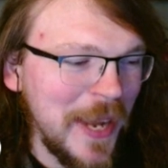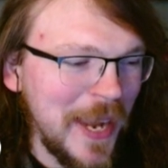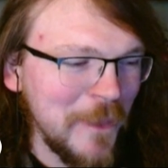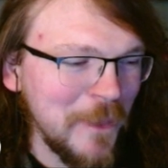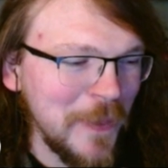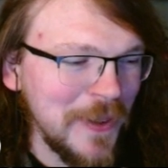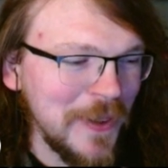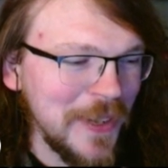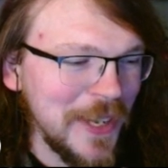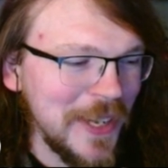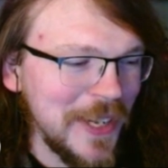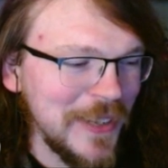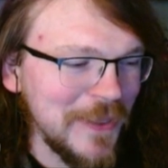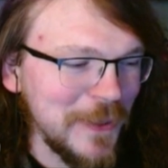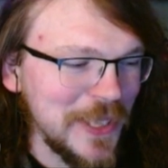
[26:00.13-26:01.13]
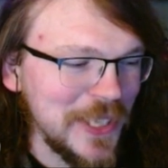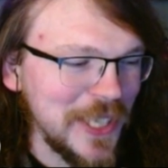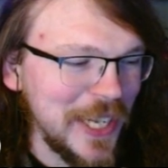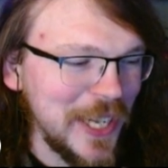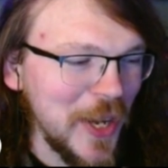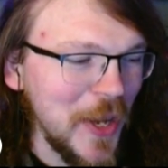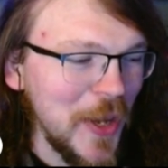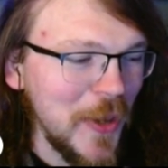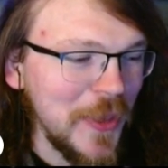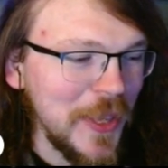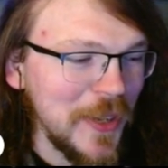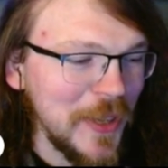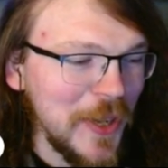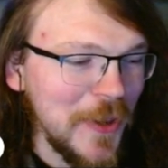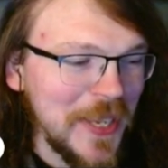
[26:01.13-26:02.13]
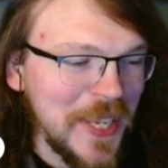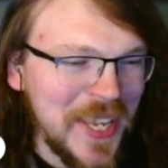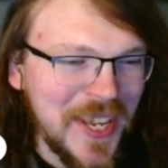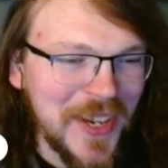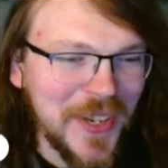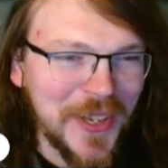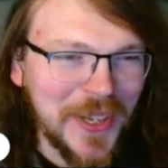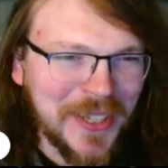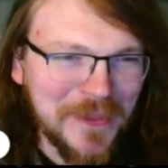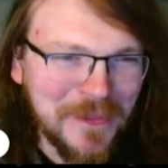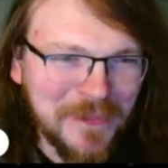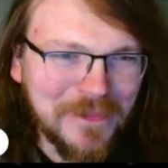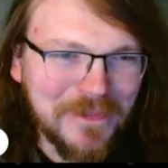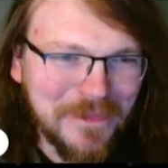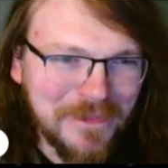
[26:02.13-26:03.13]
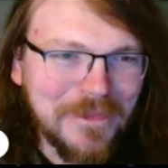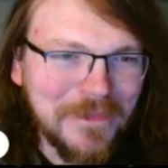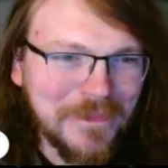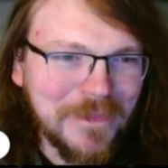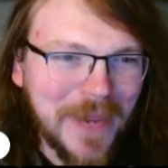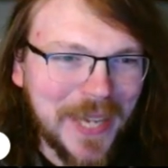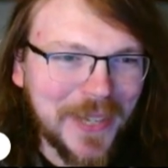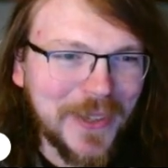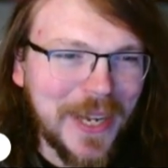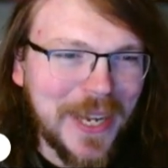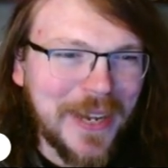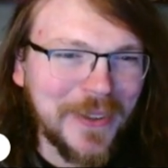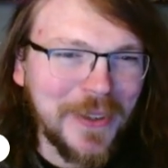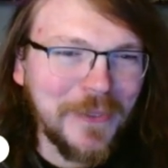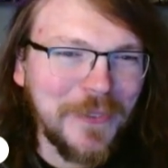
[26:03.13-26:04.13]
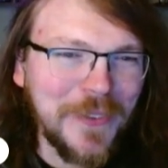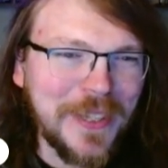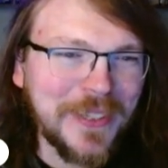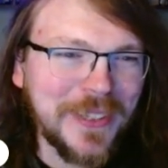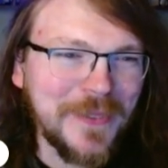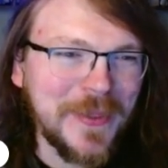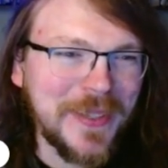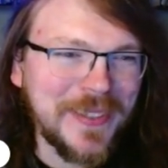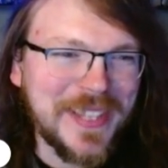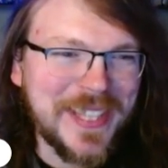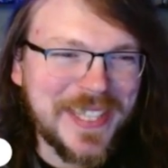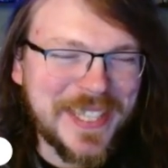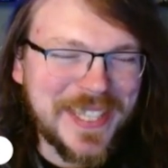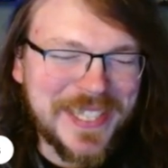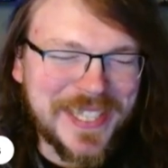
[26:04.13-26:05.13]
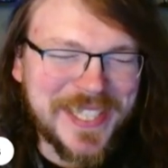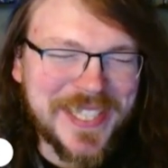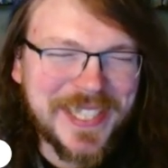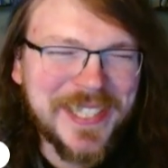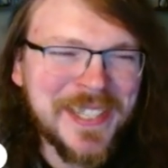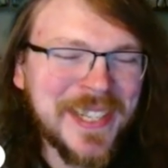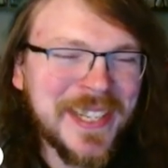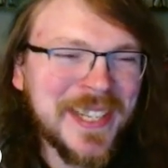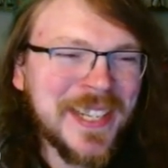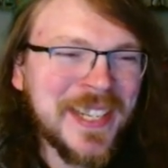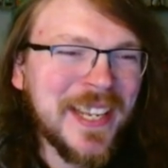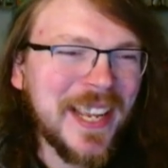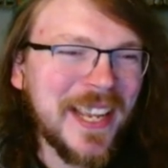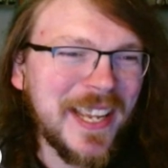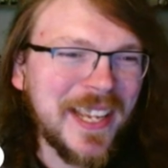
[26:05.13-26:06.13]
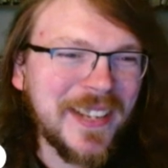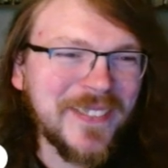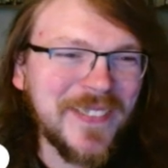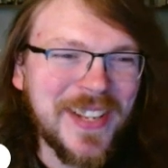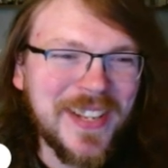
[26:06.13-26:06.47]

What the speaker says: happened, and it was like, oh, they're going here. I don't know how to feel about this. Um,